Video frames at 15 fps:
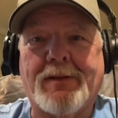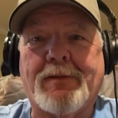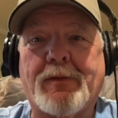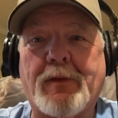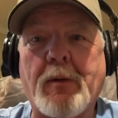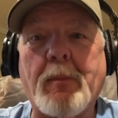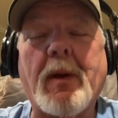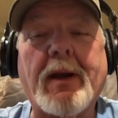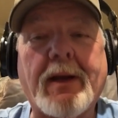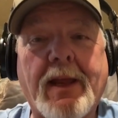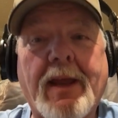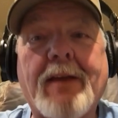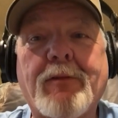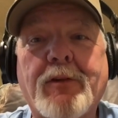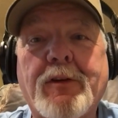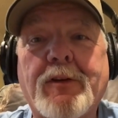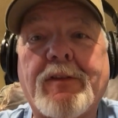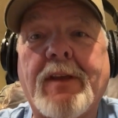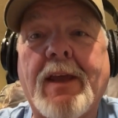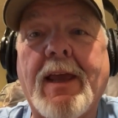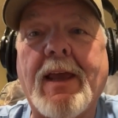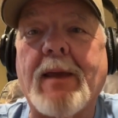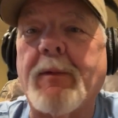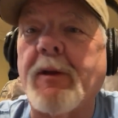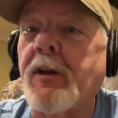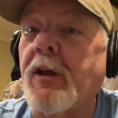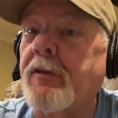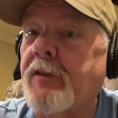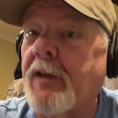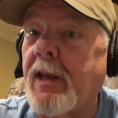for everybody to have a good time. It
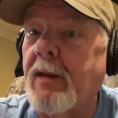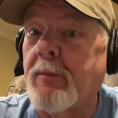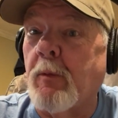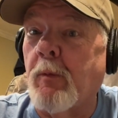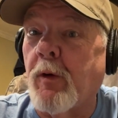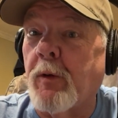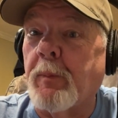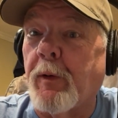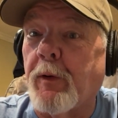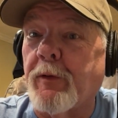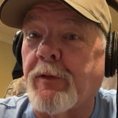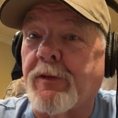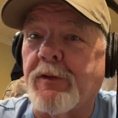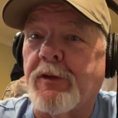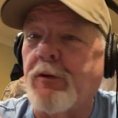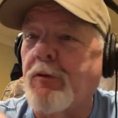doesn't take but one person.